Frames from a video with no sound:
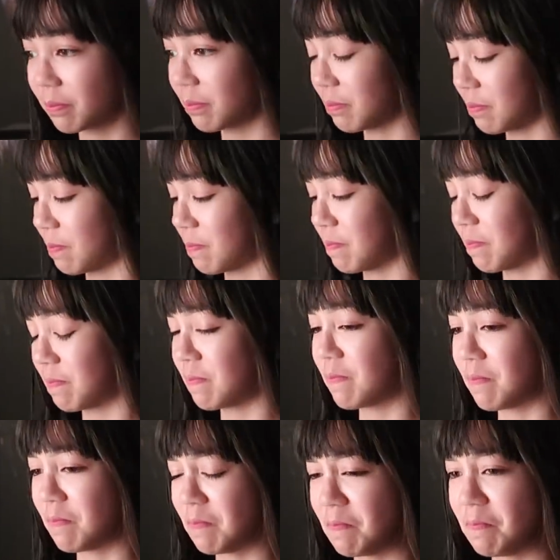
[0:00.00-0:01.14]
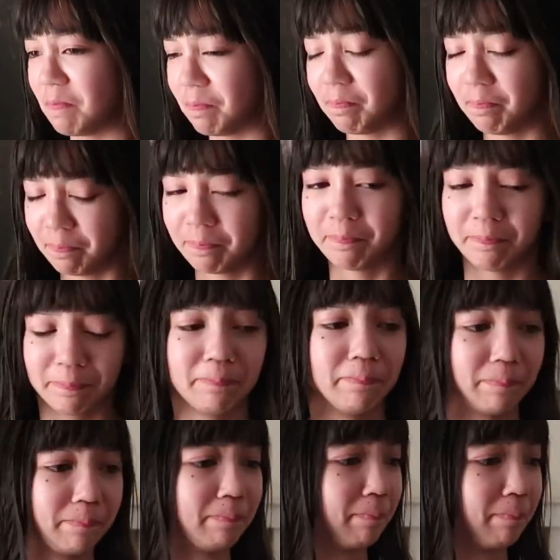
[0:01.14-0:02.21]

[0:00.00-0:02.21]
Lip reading: Nobody speaks.